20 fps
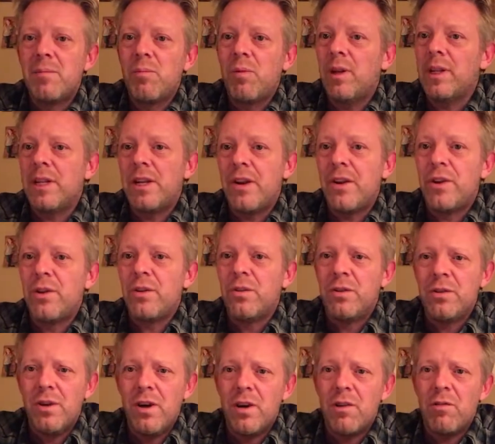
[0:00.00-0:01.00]
presidential
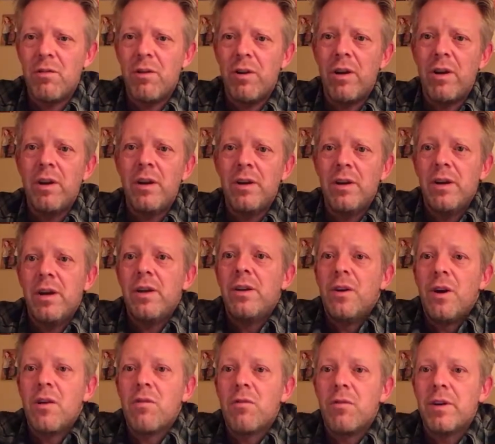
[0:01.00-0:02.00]

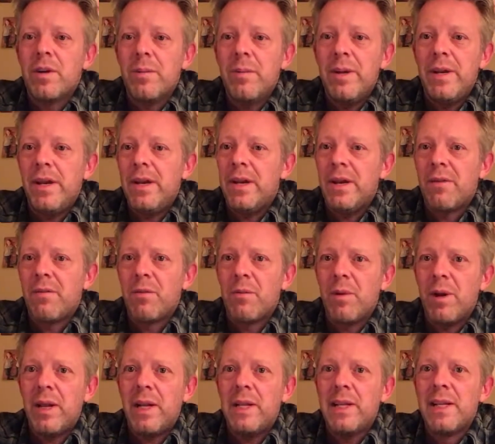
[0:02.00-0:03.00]
inaugural committee had ever
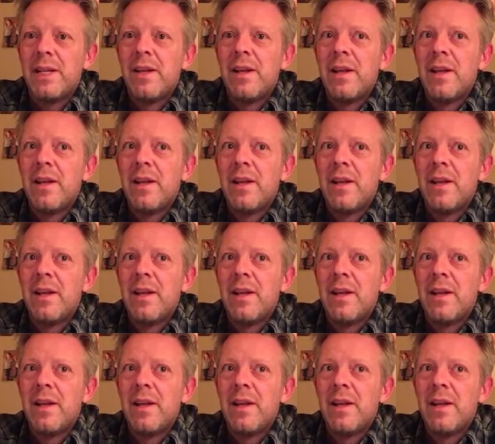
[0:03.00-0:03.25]
raised.